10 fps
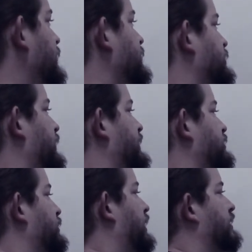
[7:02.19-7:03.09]
So
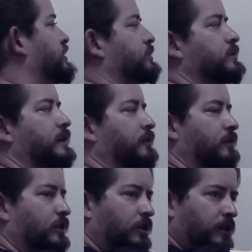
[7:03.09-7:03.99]
that's what I'll do. If
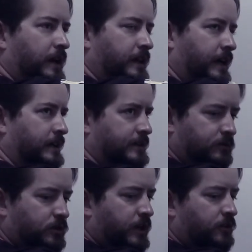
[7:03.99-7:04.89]
you don't like that,
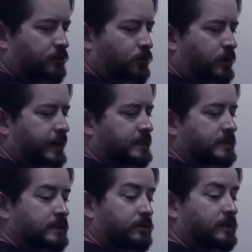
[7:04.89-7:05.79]
subtract your 4x
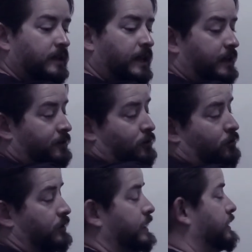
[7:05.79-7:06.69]
and deal with a negative
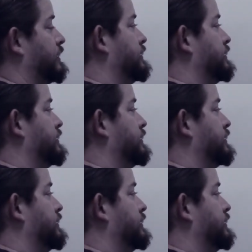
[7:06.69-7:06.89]
over here,